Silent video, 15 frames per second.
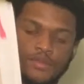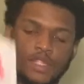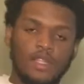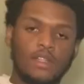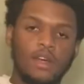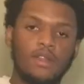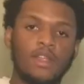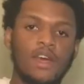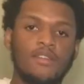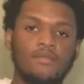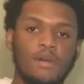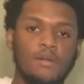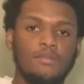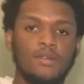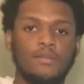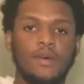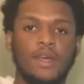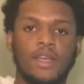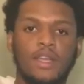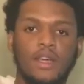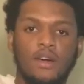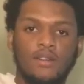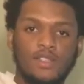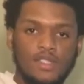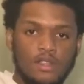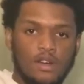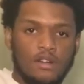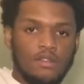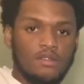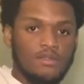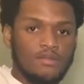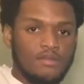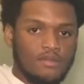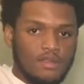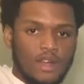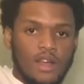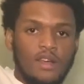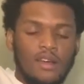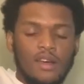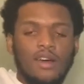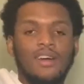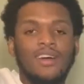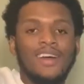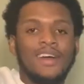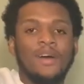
don't laugh at my book bag, y'all. It's old.